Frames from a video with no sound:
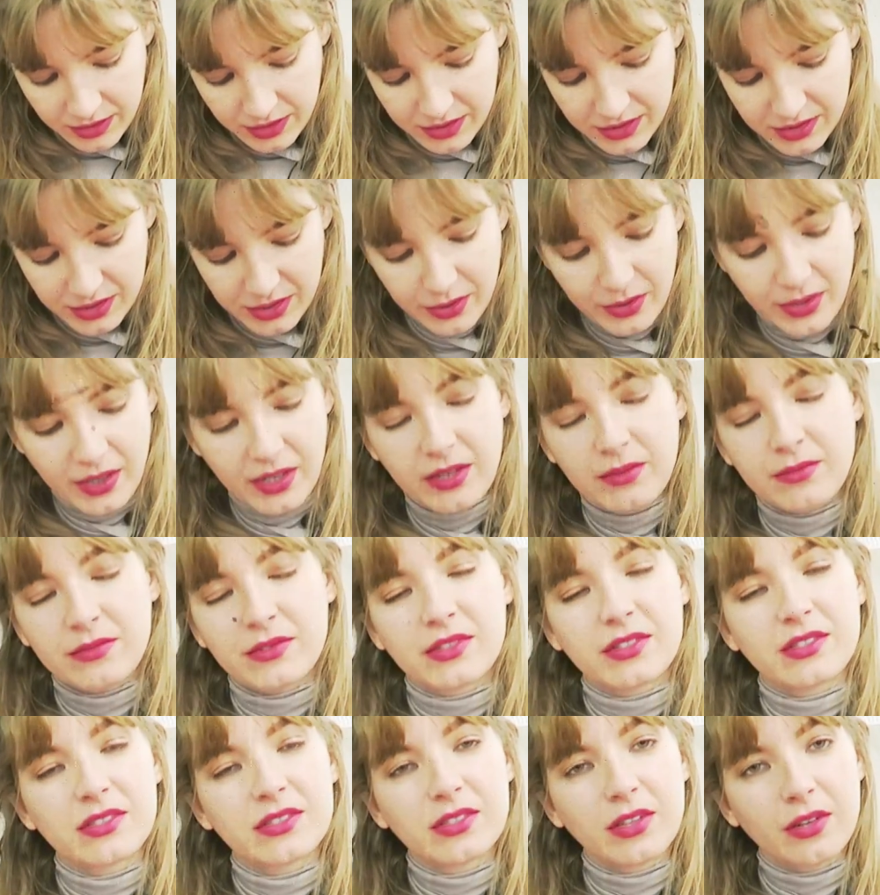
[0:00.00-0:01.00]
So I am
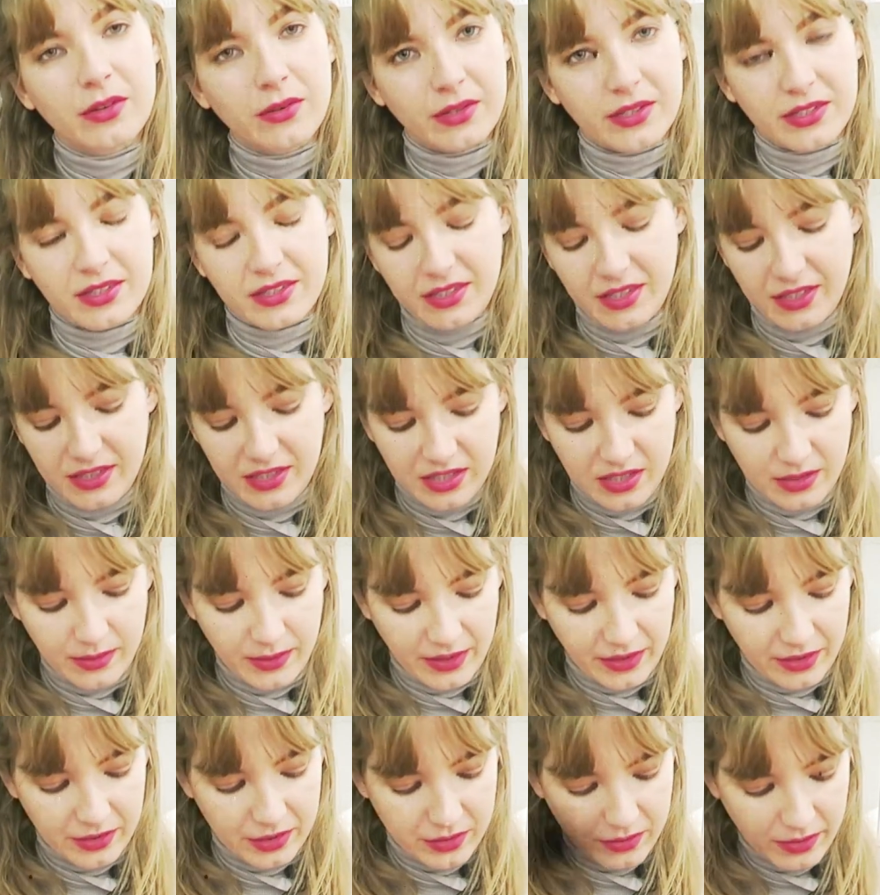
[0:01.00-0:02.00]
so excited
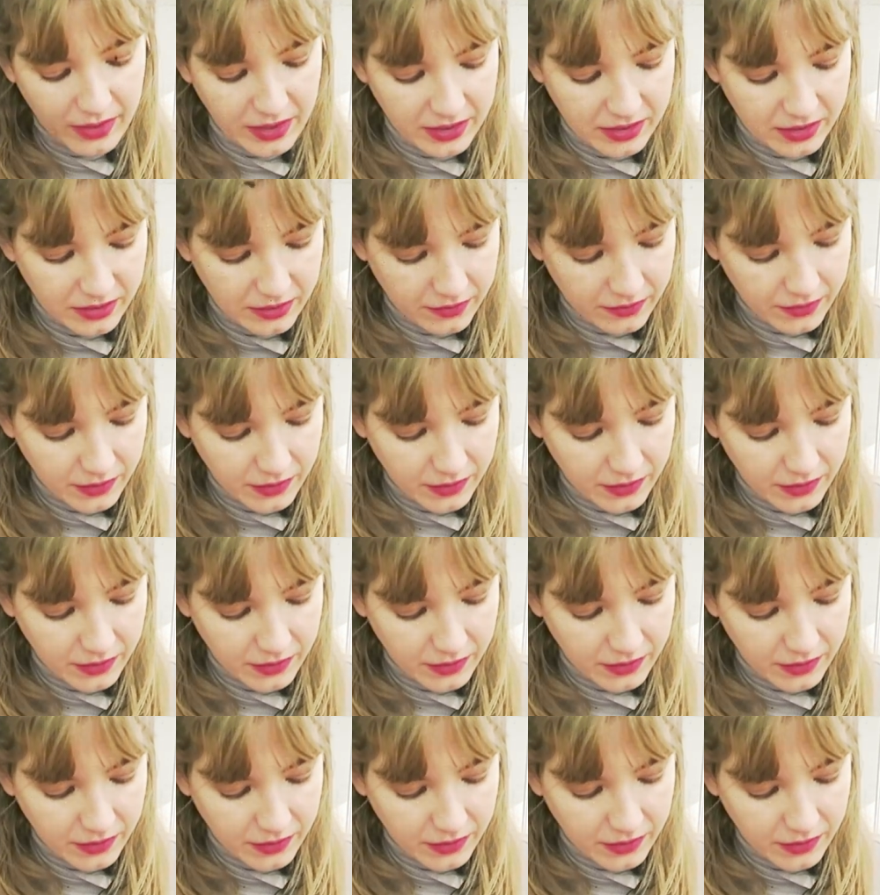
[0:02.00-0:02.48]
about this writing